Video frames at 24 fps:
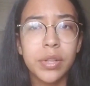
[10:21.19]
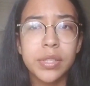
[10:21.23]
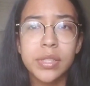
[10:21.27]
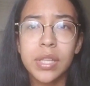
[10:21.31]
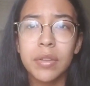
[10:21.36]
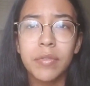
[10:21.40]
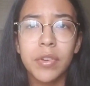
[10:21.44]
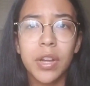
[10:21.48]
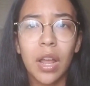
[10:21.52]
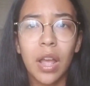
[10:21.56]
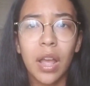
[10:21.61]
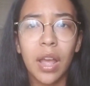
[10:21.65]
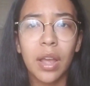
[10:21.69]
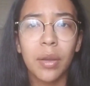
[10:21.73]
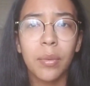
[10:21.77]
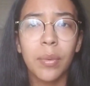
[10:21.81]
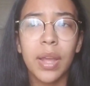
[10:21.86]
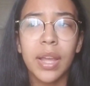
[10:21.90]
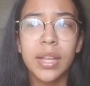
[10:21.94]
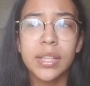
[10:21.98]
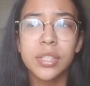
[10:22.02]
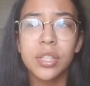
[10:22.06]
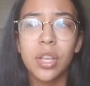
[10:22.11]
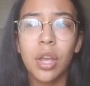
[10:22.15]
It's not even a
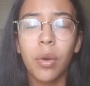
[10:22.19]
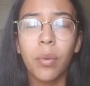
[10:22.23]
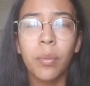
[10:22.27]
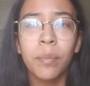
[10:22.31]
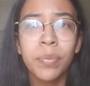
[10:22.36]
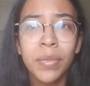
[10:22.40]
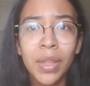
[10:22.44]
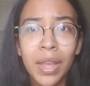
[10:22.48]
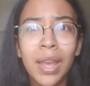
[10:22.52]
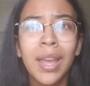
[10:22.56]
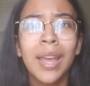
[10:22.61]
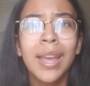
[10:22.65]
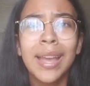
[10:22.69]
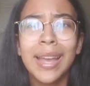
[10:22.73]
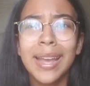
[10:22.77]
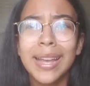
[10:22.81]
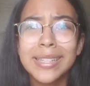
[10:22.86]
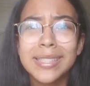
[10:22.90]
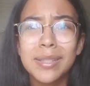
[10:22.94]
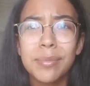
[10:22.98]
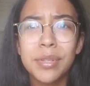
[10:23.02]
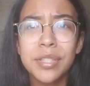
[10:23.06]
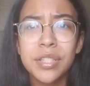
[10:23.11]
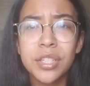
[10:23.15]
highway. So
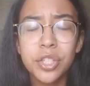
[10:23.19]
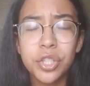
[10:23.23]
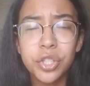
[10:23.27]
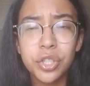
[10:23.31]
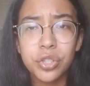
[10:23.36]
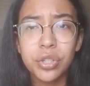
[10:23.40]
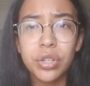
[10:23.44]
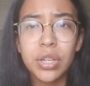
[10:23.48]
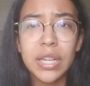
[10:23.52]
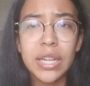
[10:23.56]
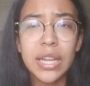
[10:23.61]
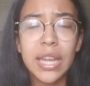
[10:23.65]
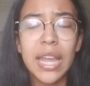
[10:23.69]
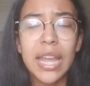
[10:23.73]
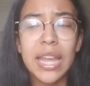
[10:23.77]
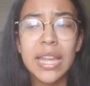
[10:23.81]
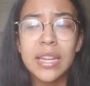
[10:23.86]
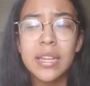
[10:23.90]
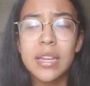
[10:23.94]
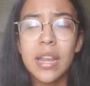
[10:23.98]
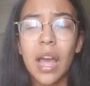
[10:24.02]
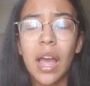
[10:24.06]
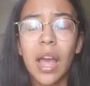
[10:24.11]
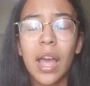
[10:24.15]
it's a busy street and